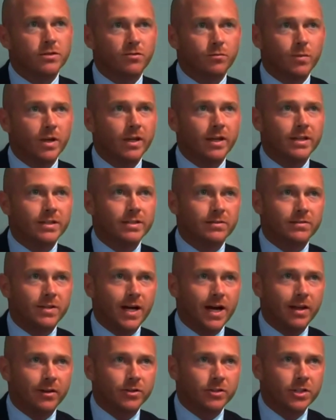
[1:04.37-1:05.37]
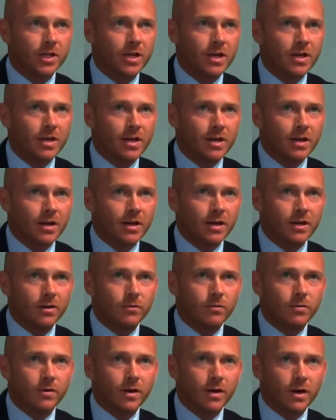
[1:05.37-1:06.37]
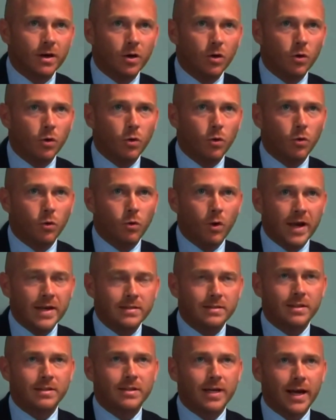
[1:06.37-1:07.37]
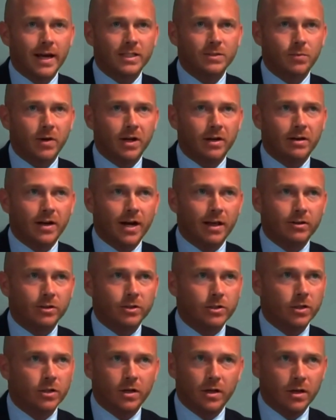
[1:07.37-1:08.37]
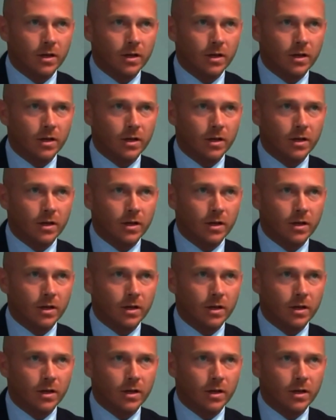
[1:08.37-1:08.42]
of millions of dollars of wasted taxpayer dollars